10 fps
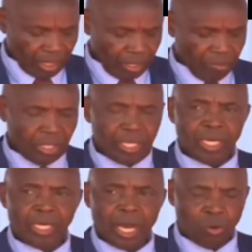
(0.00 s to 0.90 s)

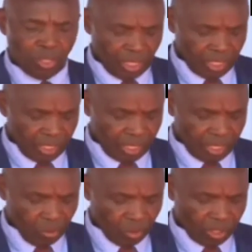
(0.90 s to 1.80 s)
17
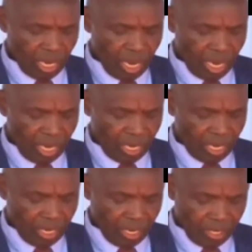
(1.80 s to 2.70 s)
counties with high